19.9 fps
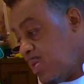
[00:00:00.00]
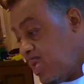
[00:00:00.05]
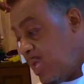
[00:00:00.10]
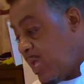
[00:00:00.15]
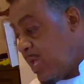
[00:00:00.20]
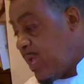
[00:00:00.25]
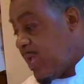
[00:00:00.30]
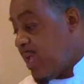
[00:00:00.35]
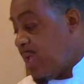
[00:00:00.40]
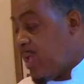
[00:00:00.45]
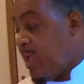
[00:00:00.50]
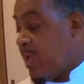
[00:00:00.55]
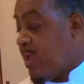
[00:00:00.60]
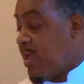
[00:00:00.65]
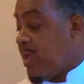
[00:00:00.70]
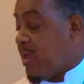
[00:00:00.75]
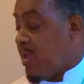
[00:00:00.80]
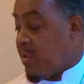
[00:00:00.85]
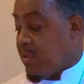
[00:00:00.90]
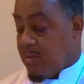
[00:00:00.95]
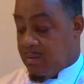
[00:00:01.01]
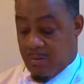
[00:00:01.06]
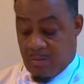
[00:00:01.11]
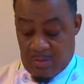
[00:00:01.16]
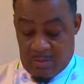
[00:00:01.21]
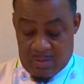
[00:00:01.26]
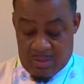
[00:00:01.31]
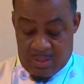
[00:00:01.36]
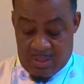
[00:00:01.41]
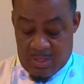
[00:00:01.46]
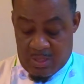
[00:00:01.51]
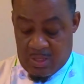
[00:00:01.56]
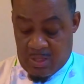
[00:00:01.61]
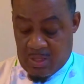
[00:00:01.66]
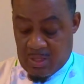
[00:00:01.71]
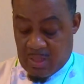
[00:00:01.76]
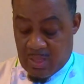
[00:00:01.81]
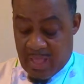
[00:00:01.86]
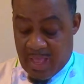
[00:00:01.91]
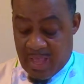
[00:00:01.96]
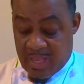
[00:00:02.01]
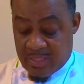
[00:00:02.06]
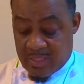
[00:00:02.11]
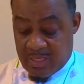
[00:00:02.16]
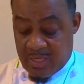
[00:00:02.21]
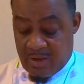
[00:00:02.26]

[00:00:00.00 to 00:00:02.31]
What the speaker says: And last